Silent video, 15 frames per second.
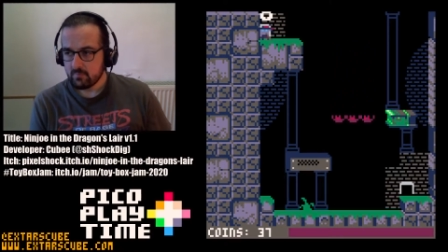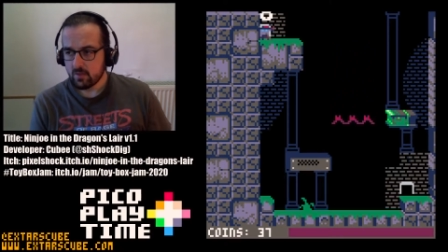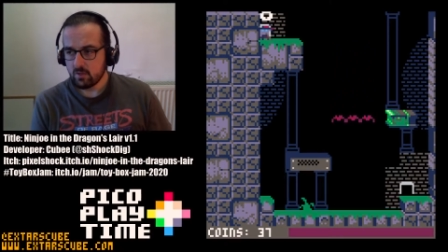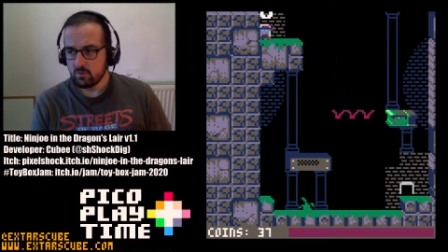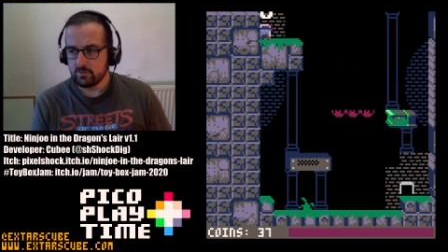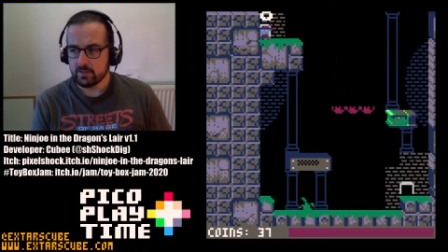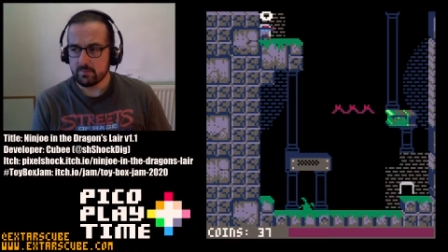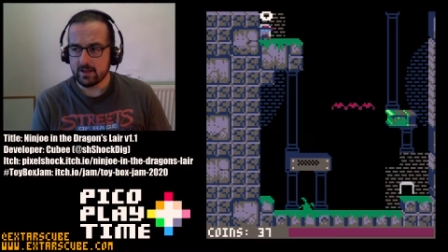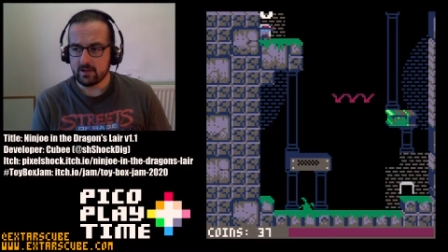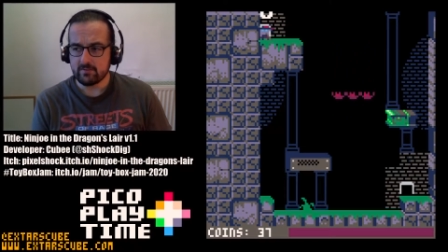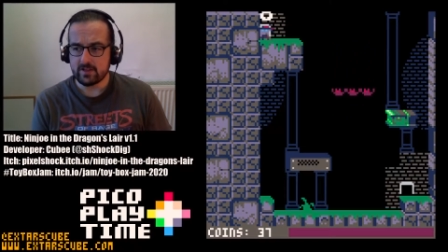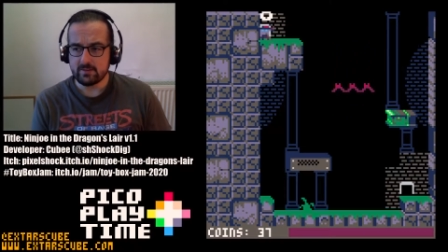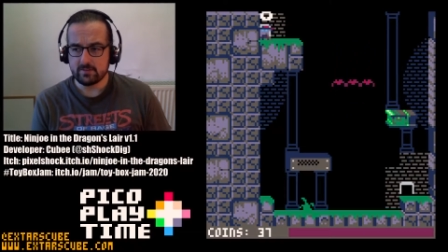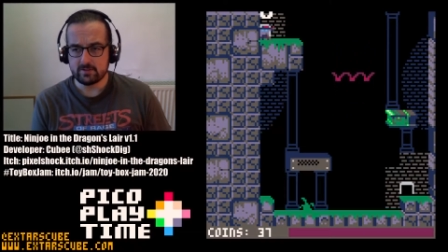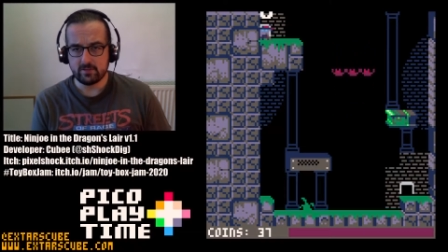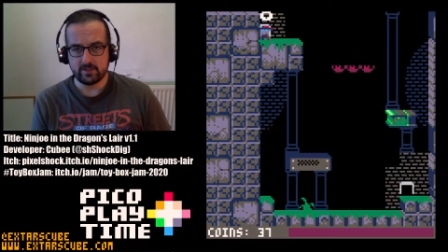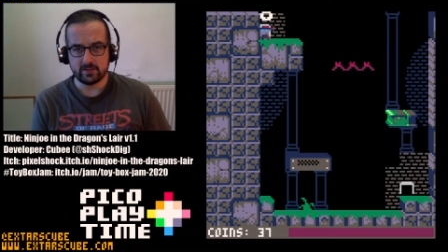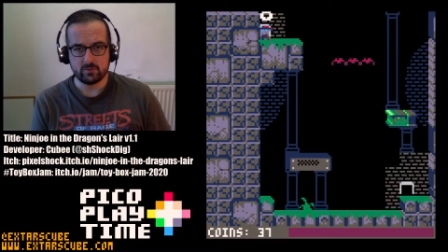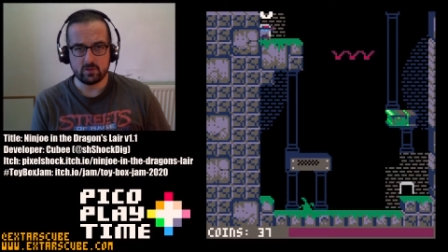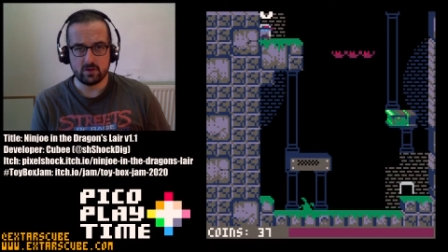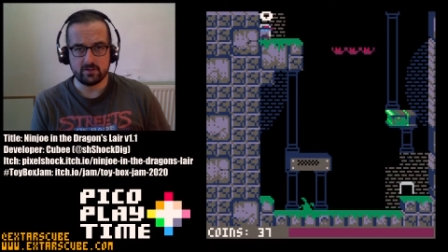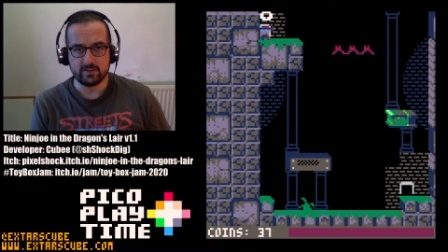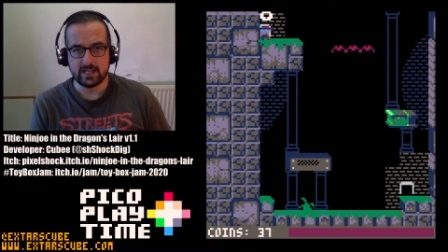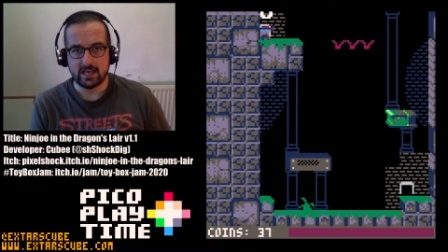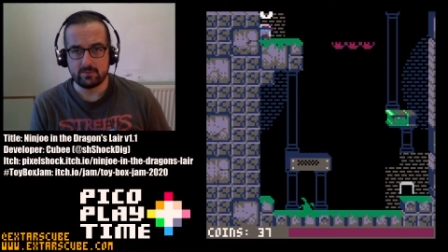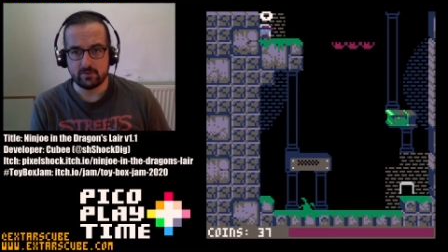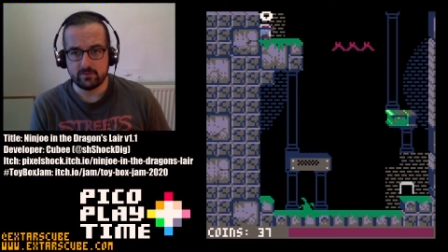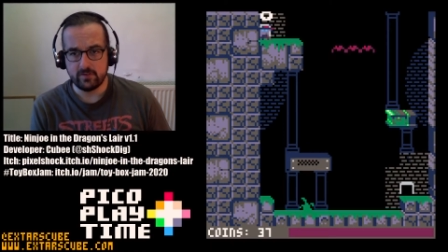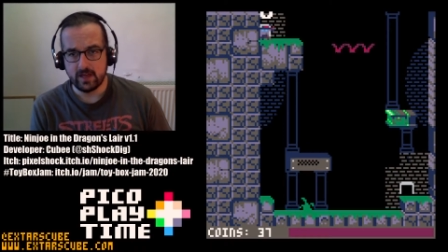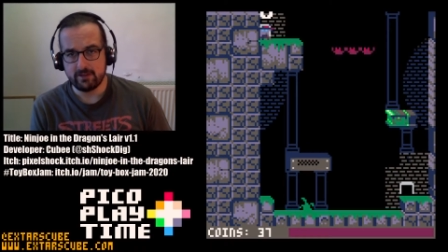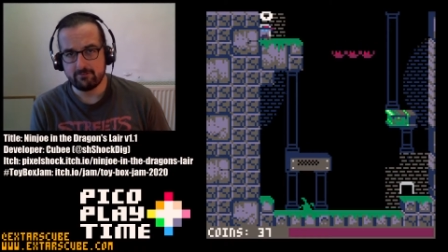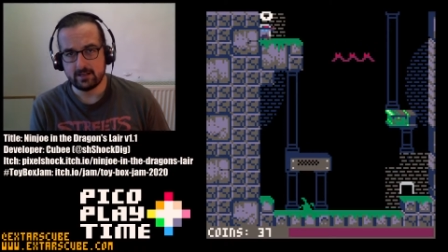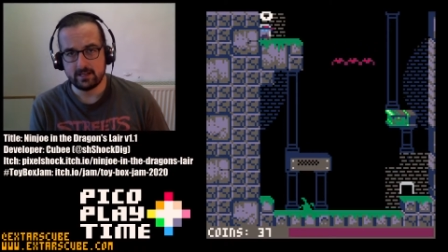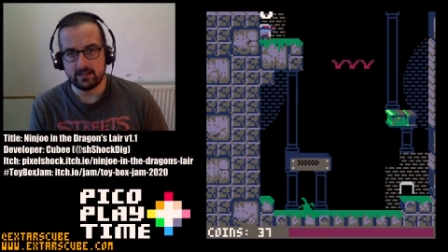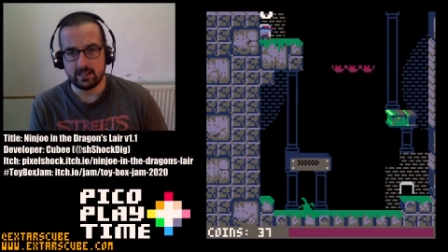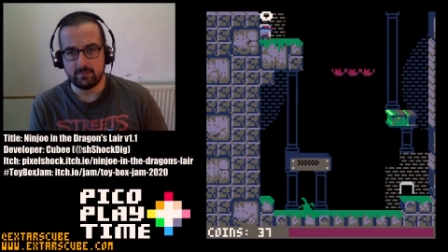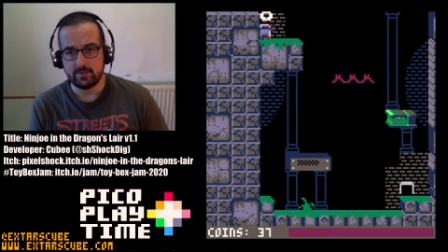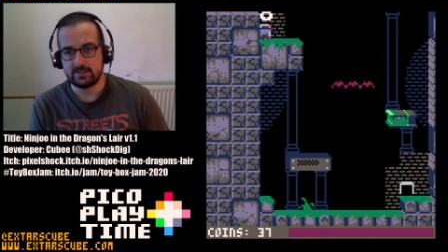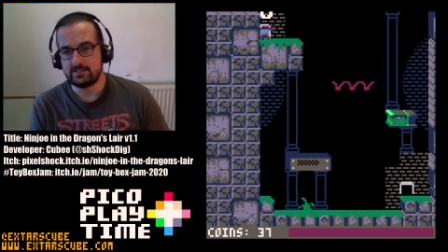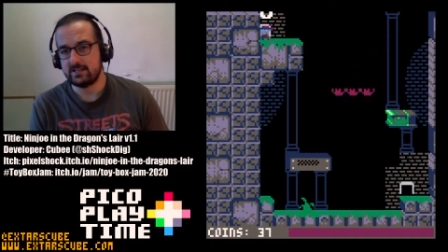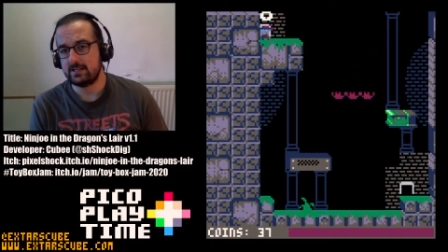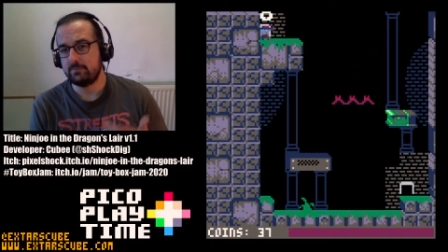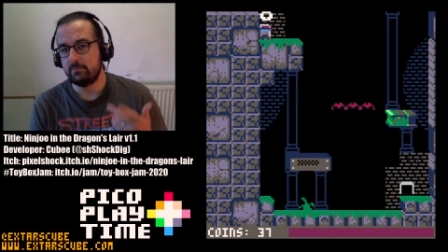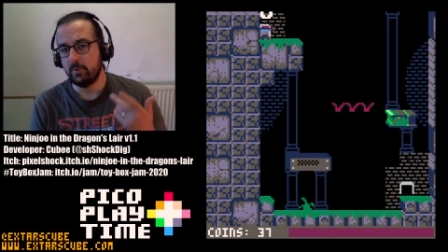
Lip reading: the amount of enemies and things we've got in the game is fairly limited.